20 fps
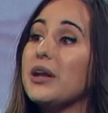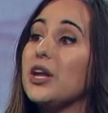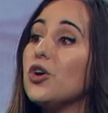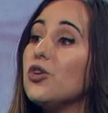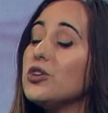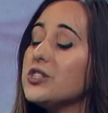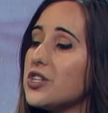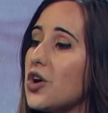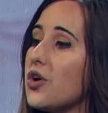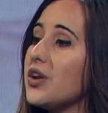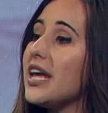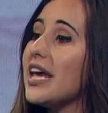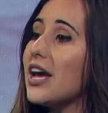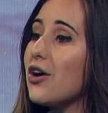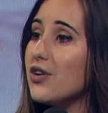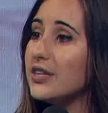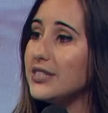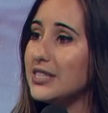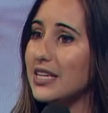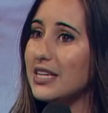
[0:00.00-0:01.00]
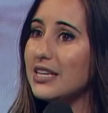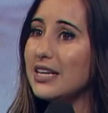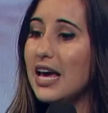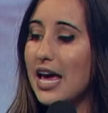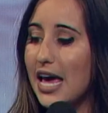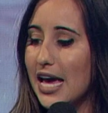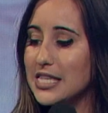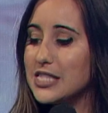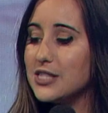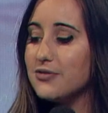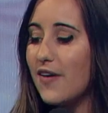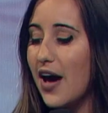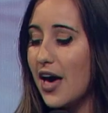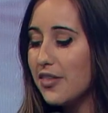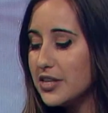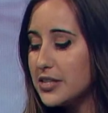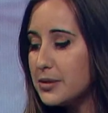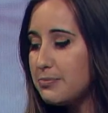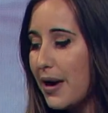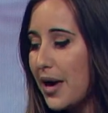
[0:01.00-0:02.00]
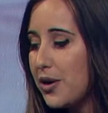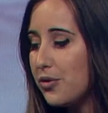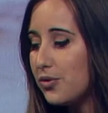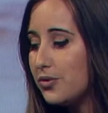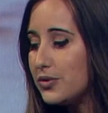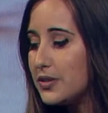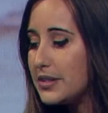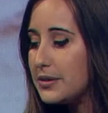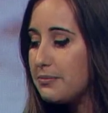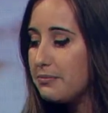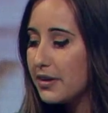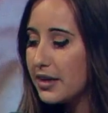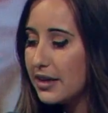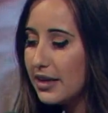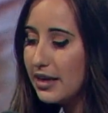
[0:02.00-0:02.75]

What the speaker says: but he also inherited his father's battles.